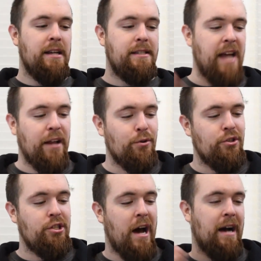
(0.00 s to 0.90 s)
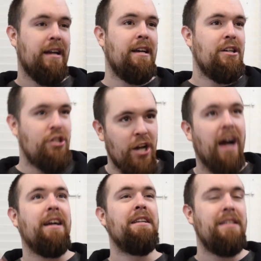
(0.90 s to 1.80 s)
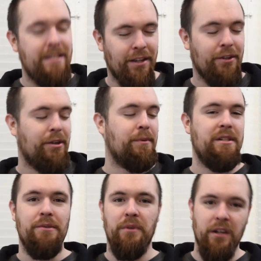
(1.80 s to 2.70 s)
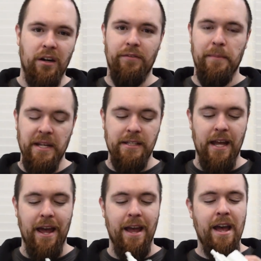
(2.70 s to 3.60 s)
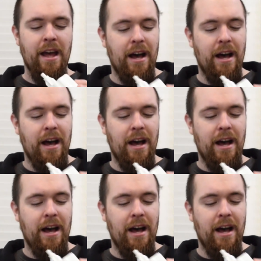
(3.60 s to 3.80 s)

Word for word: Cyclone Shock shotgun cylinder, which is really hard for me to say.